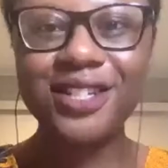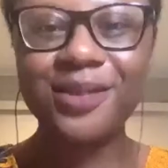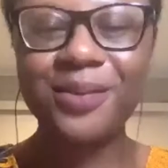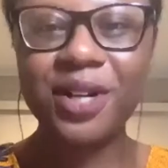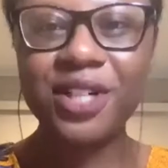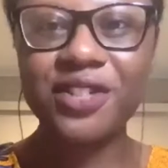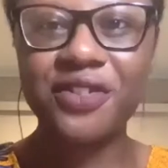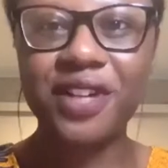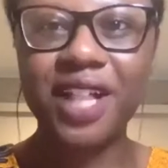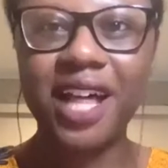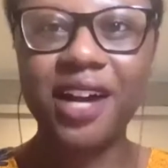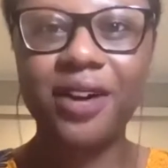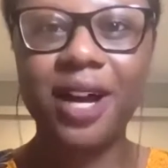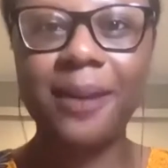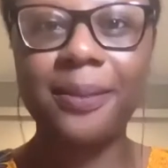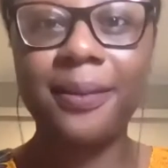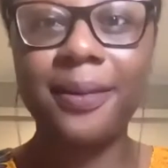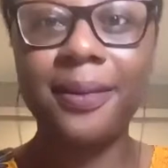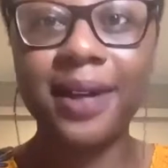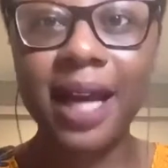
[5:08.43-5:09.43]
much for that,
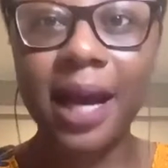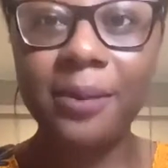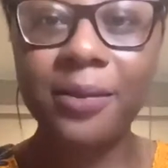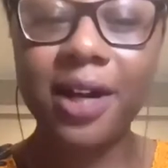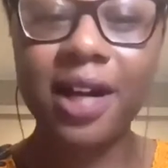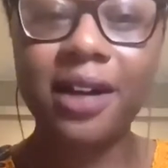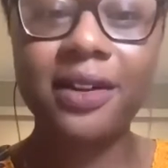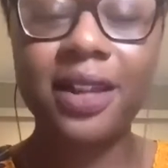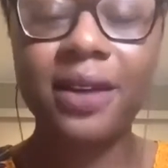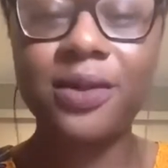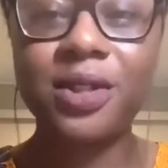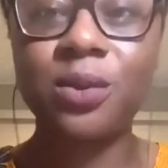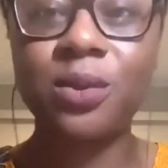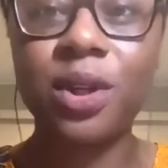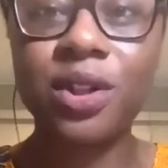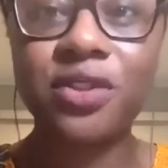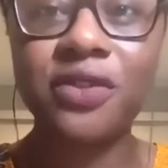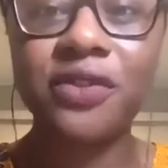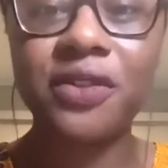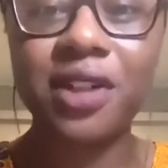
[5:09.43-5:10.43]
Gabriella. That was a
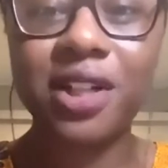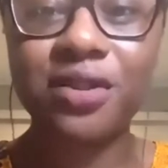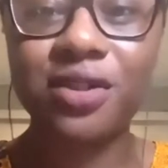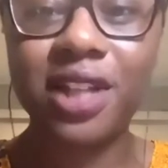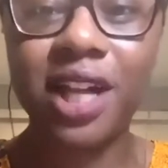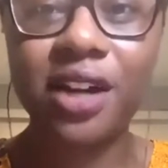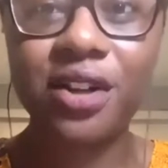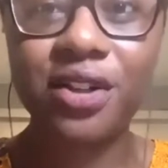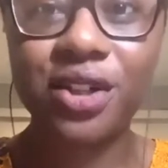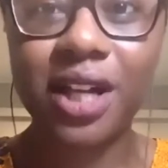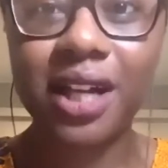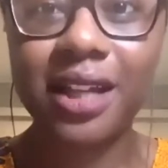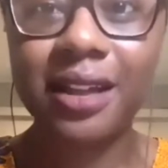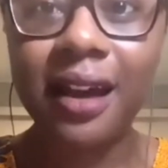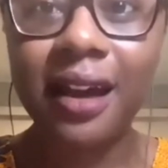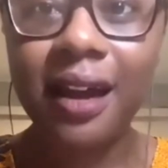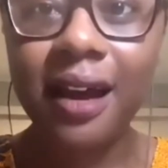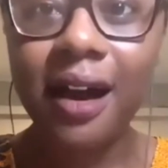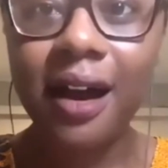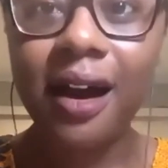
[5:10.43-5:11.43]
wonderful introduction.
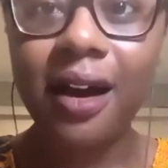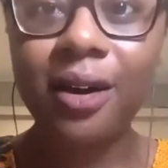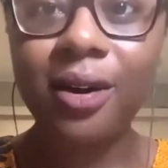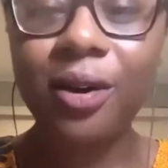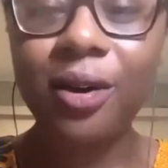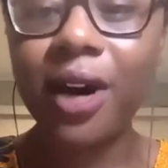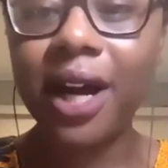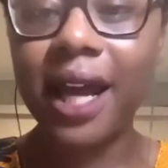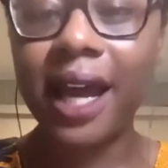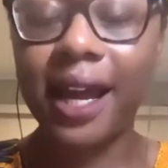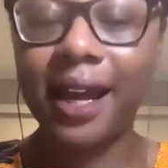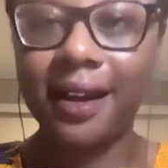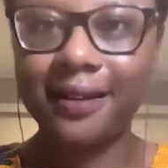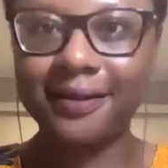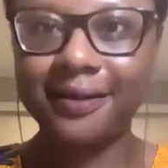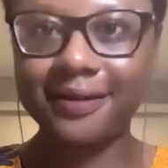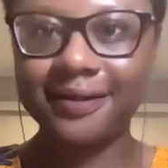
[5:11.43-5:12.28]
Koye.